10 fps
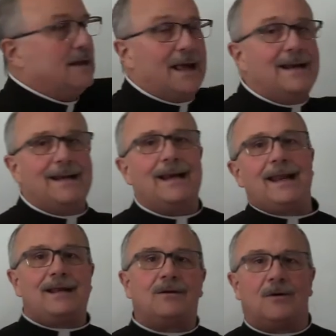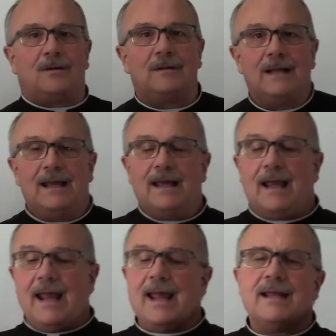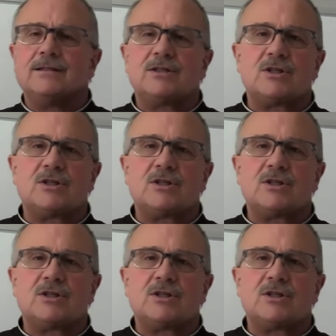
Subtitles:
and an eagle. And